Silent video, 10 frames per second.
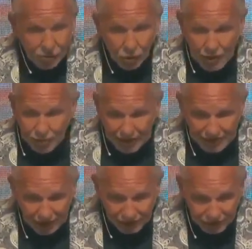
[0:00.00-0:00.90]
we place
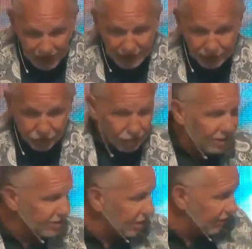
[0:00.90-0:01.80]
our faith and trust
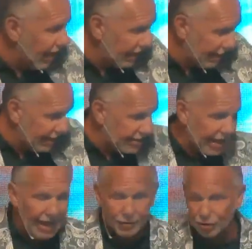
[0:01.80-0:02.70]
in the fact that he
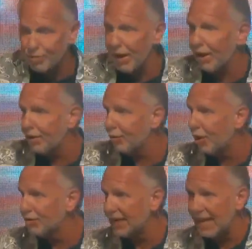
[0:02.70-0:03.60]
died, was buried, and
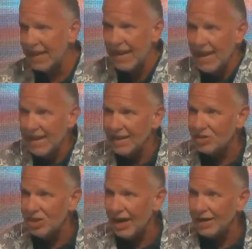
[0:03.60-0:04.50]
rose again, it
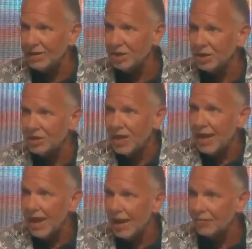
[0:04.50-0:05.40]
changes
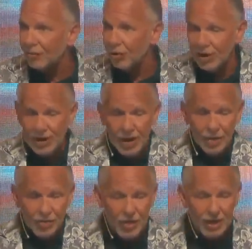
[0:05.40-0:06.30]

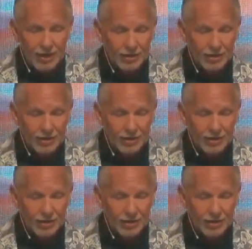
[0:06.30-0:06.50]
everything.